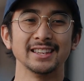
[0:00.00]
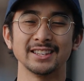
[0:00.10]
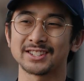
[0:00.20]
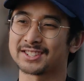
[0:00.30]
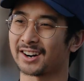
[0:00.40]

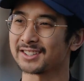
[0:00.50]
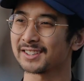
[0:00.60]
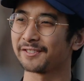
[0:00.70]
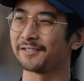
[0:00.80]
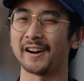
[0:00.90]
you start
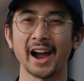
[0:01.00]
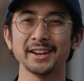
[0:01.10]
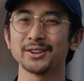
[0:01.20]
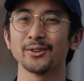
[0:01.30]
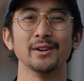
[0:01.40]
to
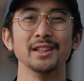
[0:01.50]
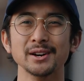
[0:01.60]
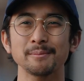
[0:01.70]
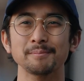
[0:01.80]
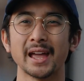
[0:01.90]
find a
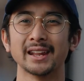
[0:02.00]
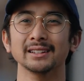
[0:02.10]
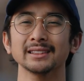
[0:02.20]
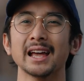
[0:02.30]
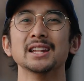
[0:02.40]
rhythm and a
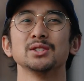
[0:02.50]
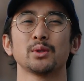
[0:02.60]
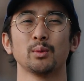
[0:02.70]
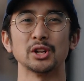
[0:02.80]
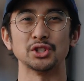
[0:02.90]
lens
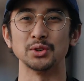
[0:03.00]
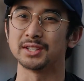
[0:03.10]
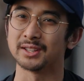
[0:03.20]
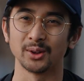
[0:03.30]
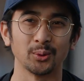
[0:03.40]
with which you
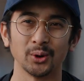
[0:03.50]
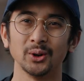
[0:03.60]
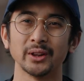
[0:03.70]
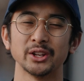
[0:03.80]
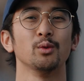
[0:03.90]
see the
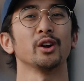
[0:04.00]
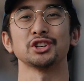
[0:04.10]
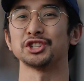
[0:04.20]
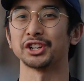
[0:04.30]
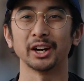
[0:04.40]
world, and you want to
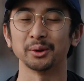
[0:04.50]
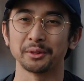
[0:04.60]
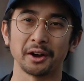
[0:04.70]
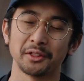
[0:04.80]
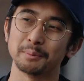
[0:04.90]
share it
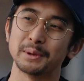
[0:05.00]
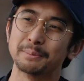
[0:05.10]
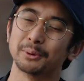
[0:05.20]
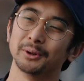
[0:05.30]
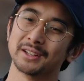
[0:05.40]
with other
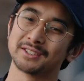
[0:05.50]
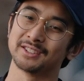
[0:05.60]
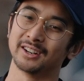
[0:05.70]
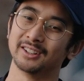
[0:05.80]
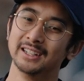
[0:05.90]
people. And
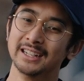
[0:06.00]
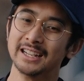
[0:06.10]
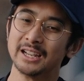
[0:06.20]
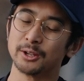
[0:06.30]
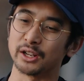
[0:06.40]
so,
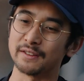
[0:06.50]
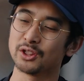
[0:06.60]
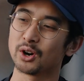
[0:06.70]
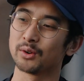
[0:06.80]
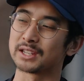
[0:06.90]
you know, even
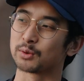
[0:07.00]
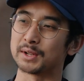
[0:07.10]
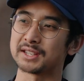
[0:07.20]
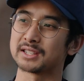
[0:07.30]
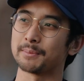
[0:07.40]
though this
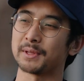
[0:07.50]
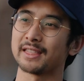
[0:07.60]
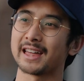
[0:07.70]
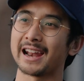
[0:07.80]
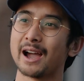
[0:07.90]
wasn't
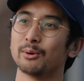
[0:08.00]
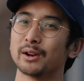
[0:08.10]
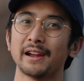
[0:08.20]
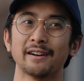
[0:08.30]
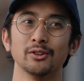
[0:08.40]
something that I would
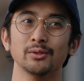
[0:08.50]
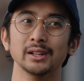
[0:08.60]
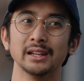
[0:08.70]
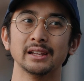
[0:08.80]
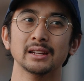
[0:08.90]
have ever
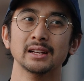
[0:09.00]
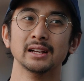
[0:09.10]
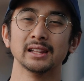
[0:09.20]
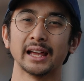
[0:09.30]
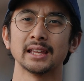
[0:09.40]
really,
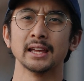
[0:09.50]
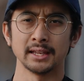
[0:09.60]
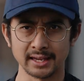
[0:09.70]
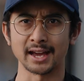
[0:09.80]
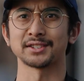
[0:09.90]
like,
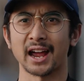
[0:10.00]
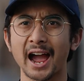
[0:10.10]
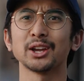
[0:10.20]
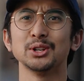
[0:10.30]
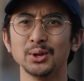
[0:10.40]
yes,
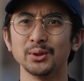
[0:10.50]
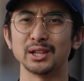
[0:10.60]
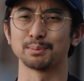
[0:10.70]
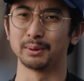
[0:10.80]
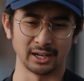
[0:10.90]
I could do
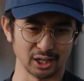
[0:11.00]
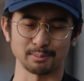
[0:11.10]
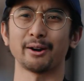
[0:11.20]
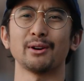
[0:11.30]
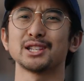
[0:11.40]
this, here's
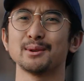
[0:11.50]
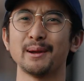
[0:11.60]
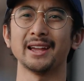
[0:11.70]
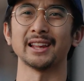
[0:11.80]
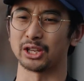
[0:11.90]
my
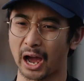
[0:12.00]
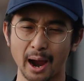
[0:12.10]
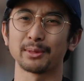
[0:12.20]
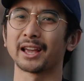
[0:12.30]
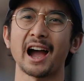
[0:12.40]
resume, like,
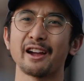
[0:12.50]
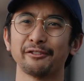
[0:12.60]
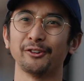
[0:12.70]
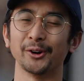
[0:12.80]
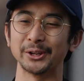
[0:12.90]
I'm the guy
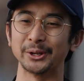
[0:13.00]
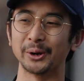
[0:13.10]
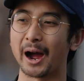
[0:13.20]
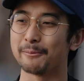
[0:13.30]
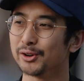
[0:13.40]
for you,
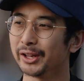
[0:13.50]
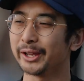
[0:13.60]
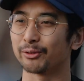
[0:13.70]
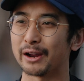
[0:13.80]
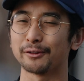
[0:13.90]
I'm really
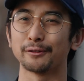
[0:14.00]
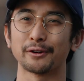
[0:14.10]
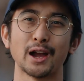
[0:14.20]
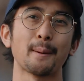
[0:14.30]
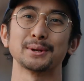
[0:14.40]
grateful for
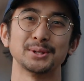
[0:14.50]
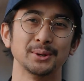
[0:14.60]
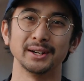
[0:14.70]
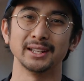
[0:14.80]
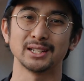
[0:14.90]
the
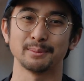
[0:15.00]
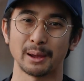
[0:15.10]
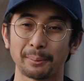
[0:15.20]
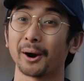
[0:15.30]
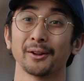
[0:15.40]
opportunity to be
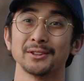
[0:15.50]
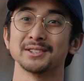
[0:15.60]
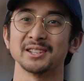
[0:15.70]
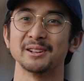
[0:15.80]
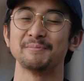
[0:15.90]
a part of
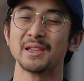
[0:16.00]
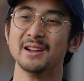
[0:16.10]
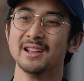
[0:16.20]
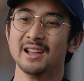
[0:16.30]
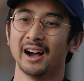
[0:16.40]
this team.
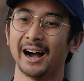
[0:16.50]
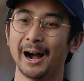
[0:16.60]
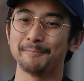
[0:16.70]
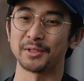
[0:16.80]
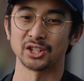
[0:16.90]

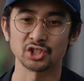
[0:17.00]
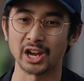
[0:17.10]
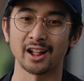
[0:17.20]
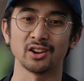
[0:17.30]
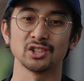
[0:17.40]
It's
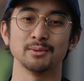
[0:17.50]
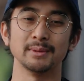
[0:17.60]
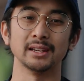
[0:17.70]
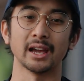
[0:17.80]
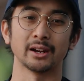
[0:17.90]
challenged
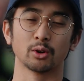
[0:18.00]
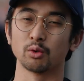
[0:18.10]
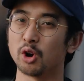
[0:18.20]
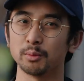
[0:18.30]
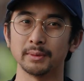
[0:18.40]
me and
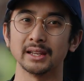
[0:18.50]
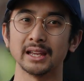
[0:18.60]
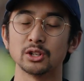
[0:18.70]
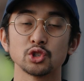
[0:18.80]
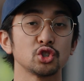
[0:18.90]
grown me
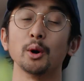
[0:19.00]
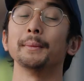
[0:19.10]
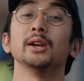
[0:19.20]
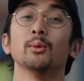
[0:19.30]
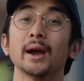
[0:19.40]
in so
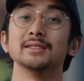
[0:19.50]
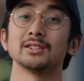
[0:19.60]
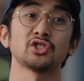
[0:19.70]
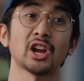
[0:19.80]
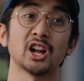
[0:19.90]
many ways.
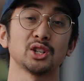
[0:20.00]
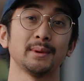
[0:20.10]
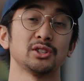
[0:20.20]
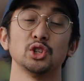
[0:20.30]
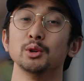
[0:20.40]
It's challenged me
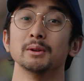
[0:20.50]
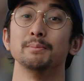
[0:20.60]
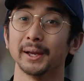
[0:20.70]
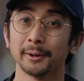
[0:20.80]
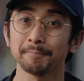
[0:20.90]
as a human
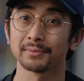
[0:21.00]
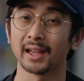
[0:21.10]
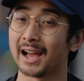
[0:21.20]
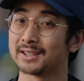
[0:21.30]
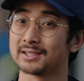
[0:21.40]
being,
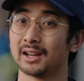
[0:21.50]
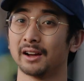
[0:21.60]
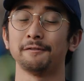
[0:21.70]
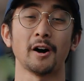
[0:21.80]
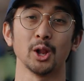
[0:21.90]
as
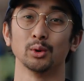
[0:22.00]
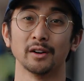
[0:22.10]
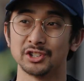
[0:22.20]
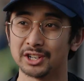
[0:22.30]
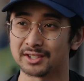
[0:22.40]
a follower
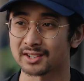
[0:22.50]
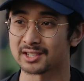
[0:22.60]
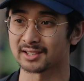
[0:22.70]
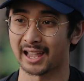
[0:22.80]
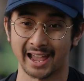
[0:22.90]
of
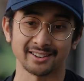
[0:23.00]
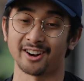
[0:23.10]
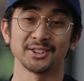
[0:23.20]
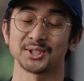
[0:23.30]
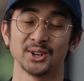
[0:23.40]
Jesus, and
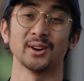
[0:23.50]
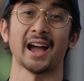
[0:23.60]
also